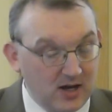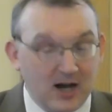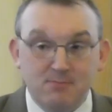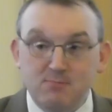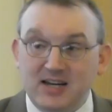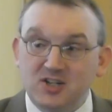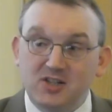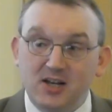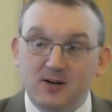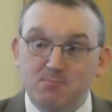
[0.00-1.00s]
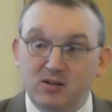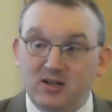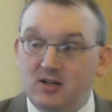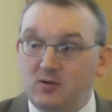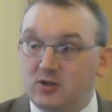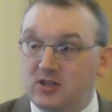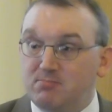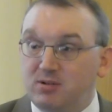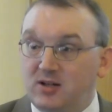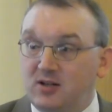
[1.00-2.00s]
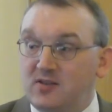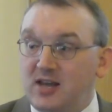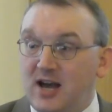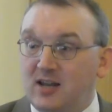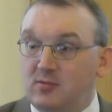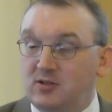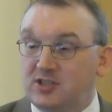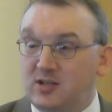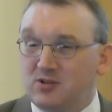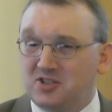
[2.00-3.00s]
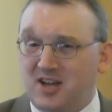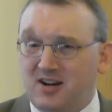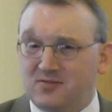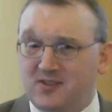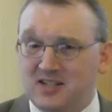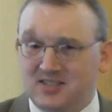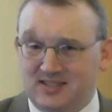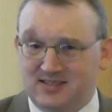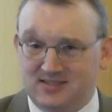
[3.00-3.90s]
and mixed their blood with the blood of the animals they were sacrificing.